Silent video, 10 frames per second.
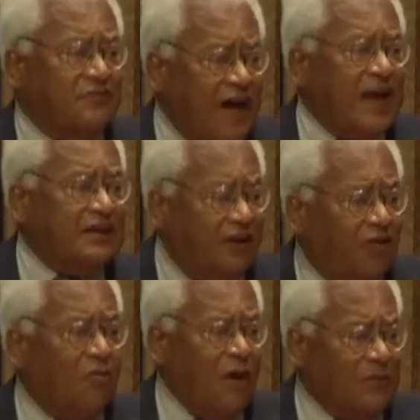Find
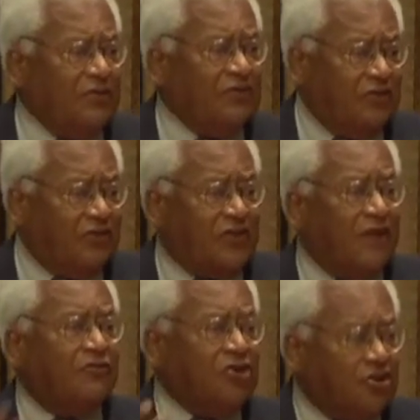other weapons.
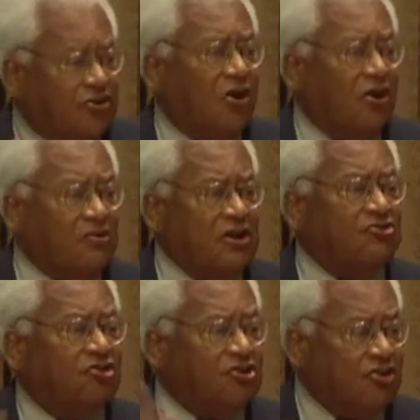Discover your
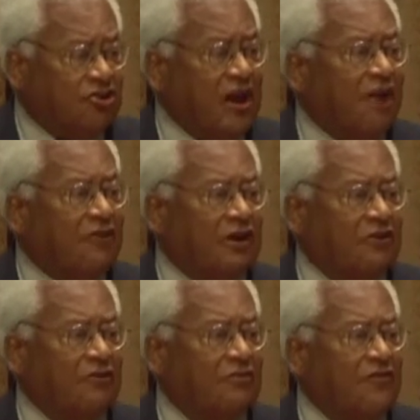courage and your
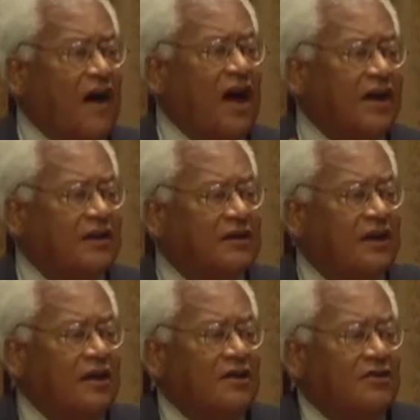character. Find
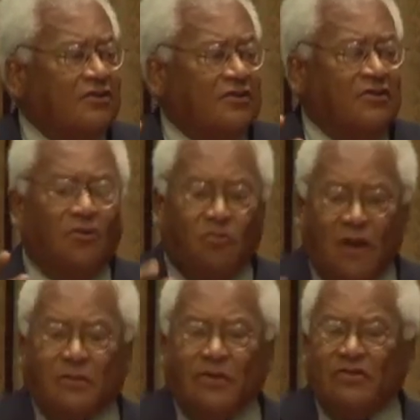the
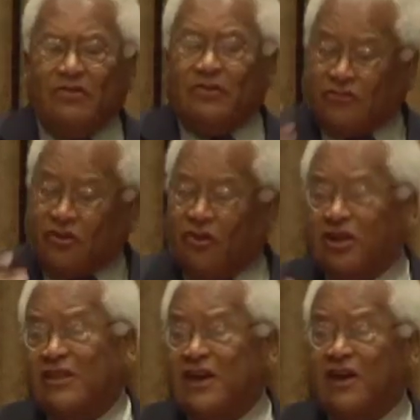weapons of
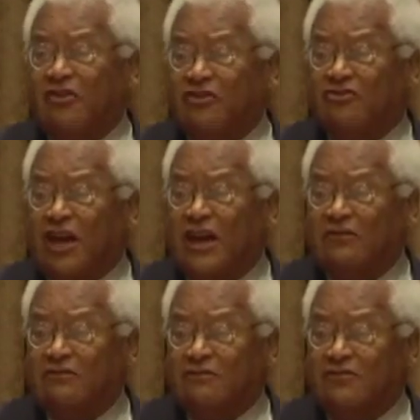turning the other
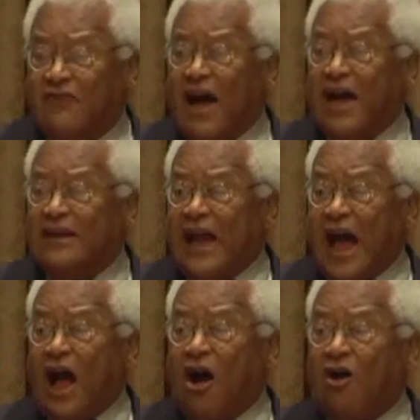cheek. Find
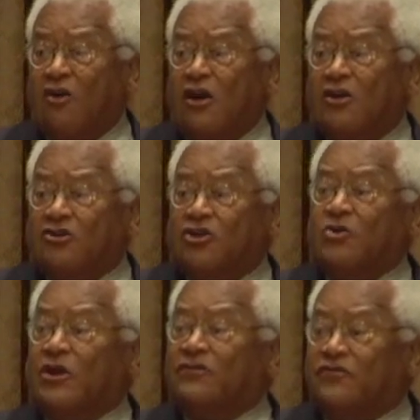how
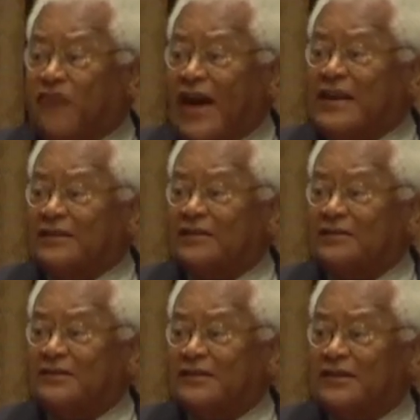you can fight
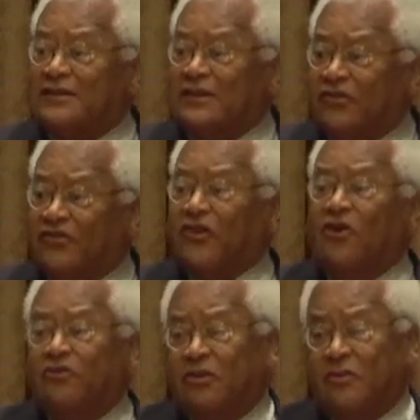the
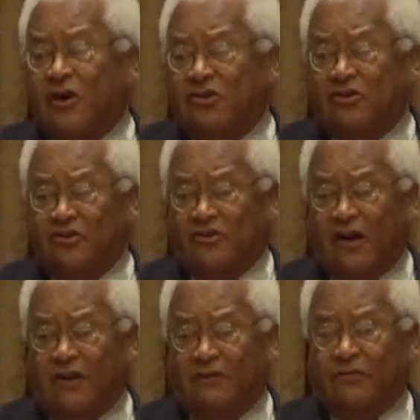assault upon
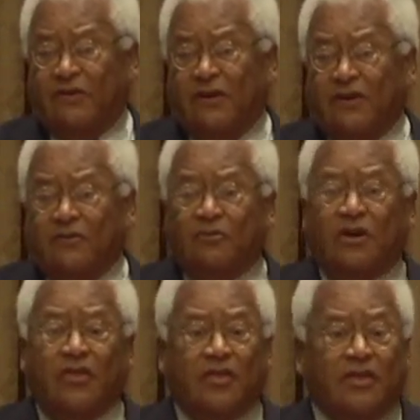yourselves
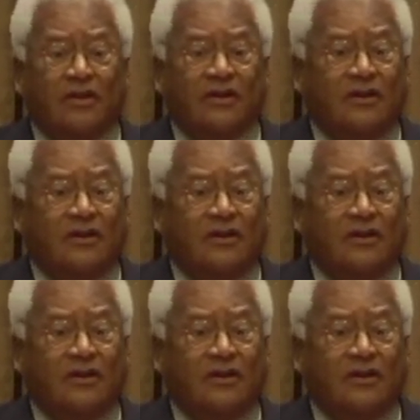with